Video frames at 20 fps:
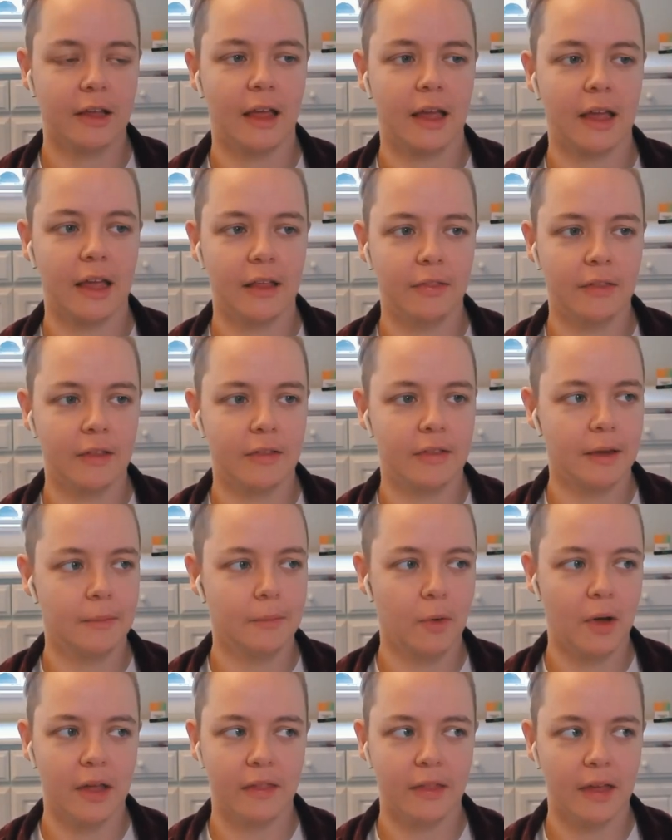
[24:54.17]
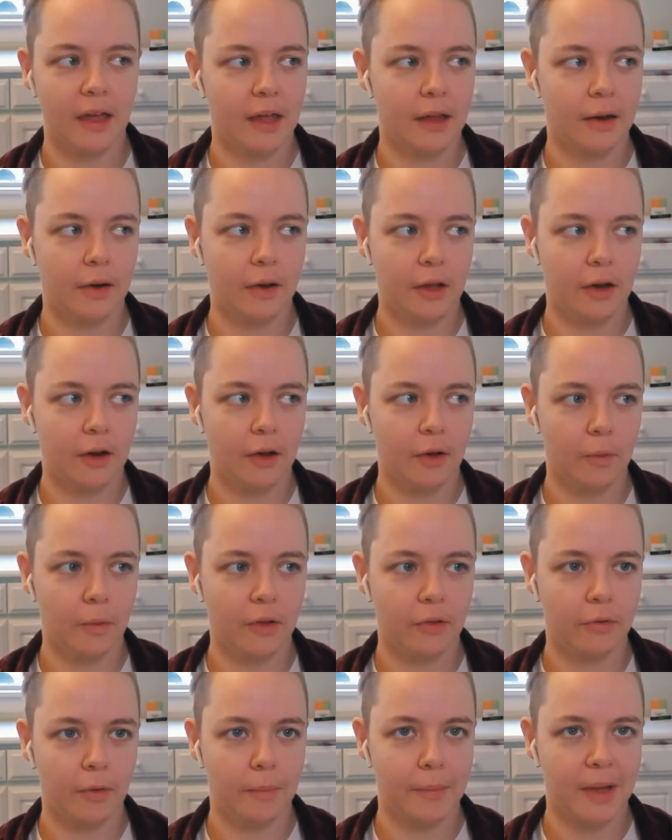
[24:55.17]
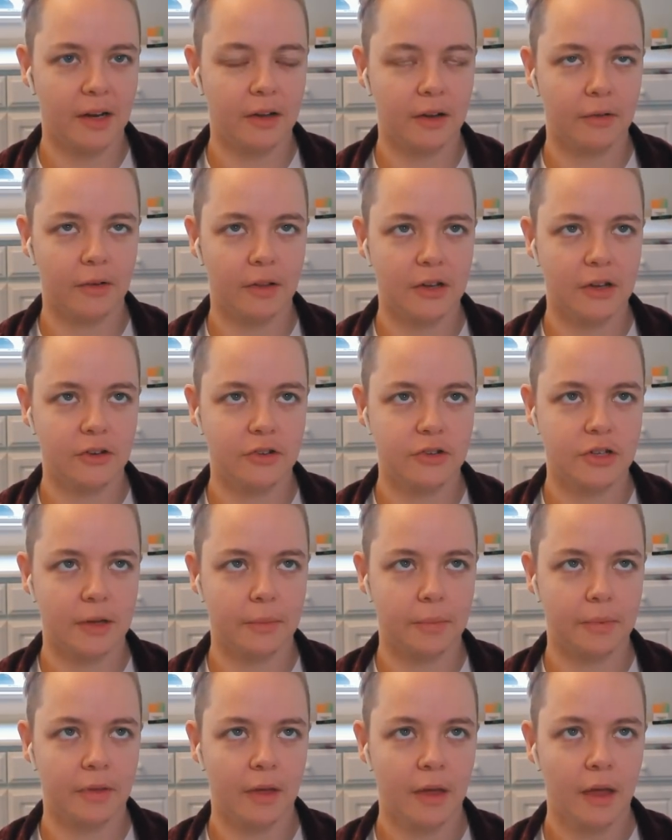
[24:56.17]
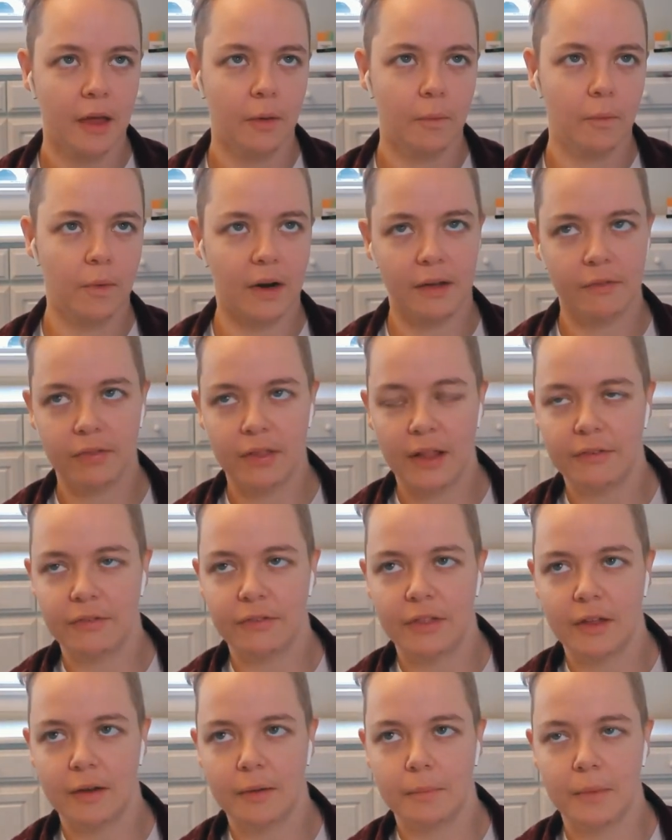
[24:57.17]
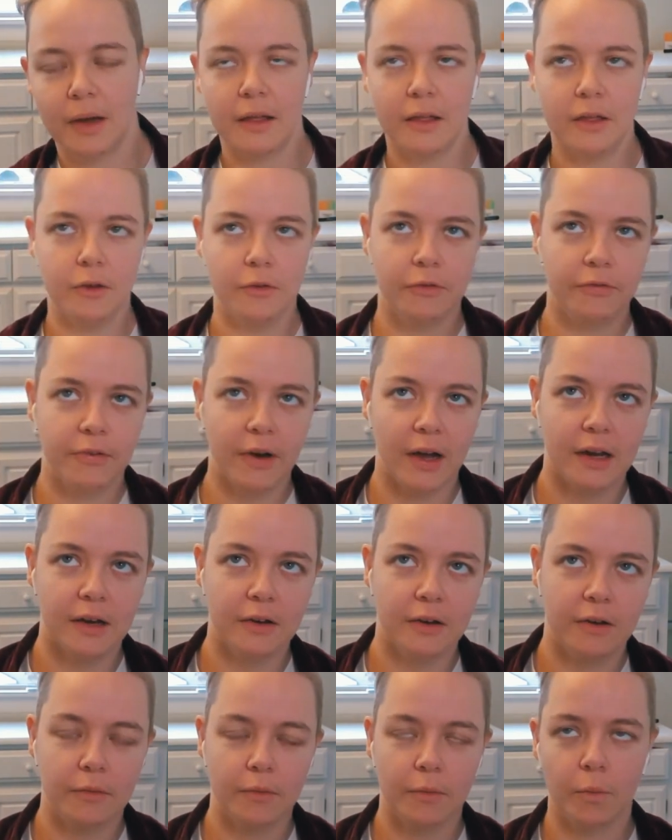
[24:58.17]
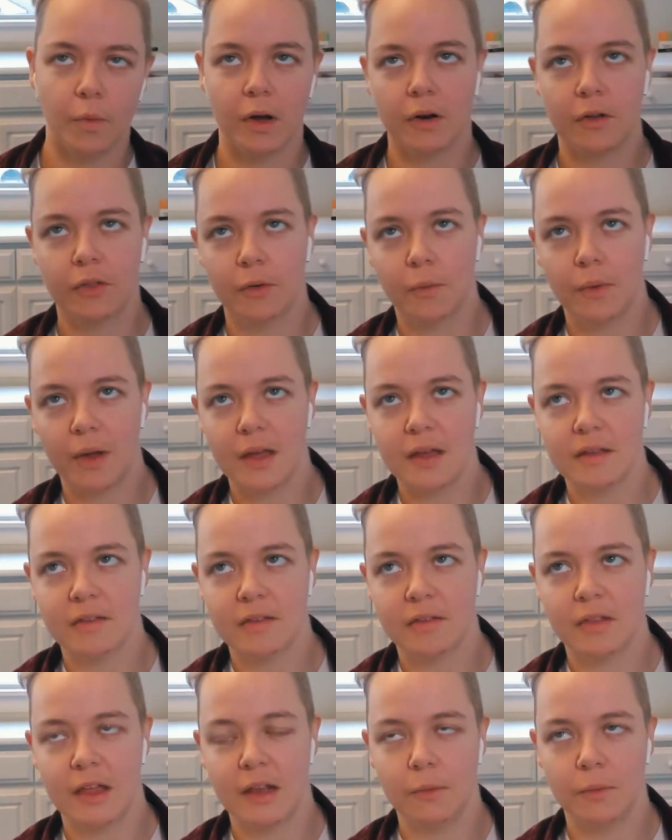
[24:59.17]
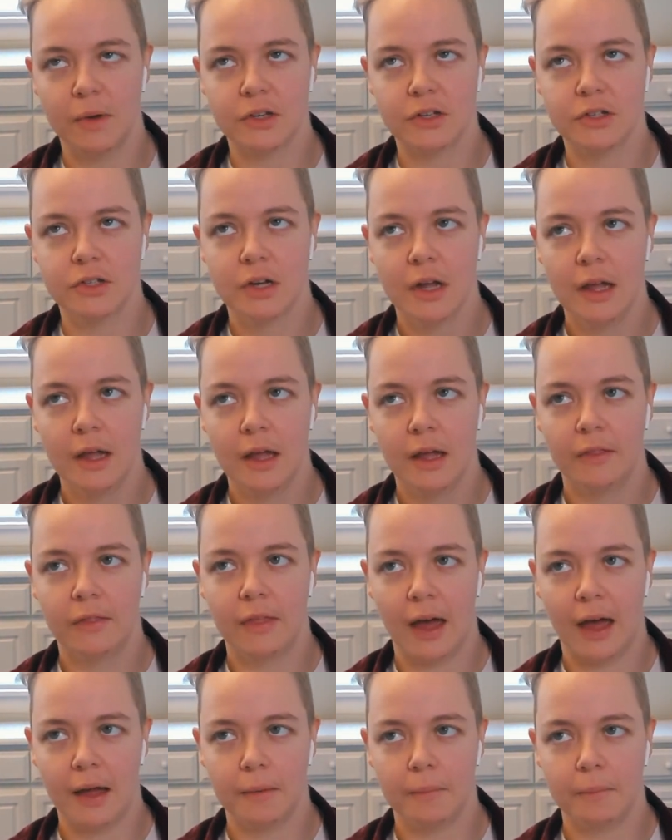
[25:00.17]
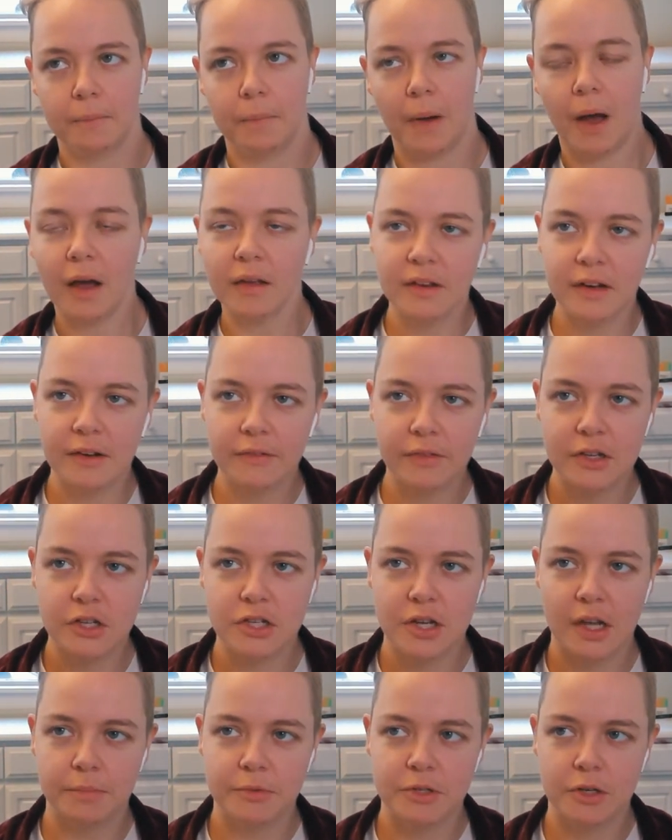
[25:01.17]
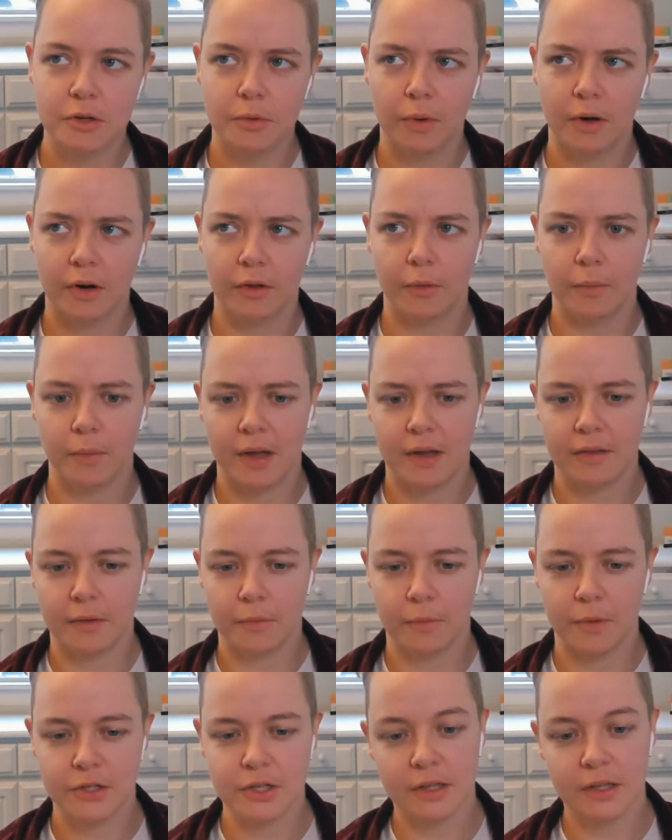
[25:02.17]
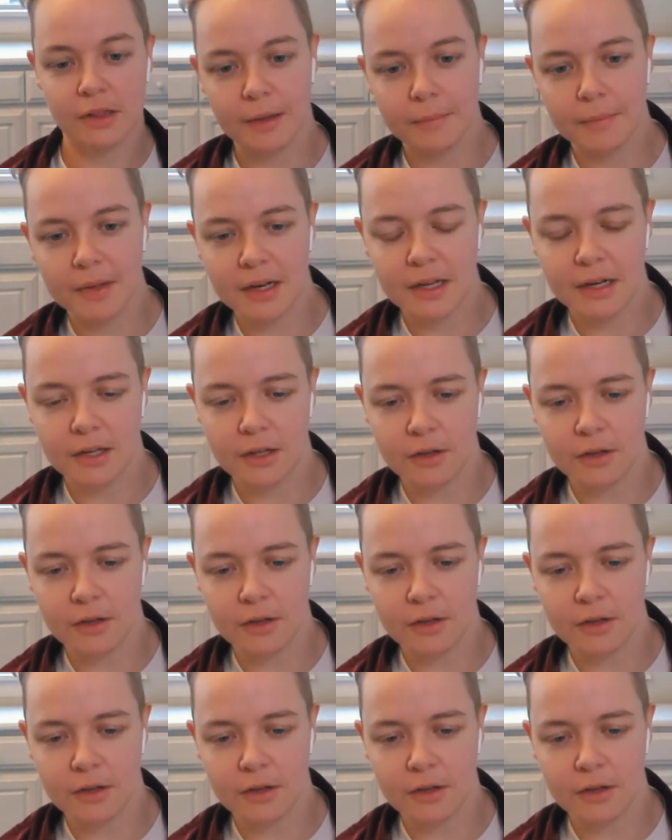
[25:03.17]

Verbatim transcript: like in the same way that, you know, with romantic relationships, when I've left them, you find what are the ways in which that positively shaped you? What are the ways in which it limited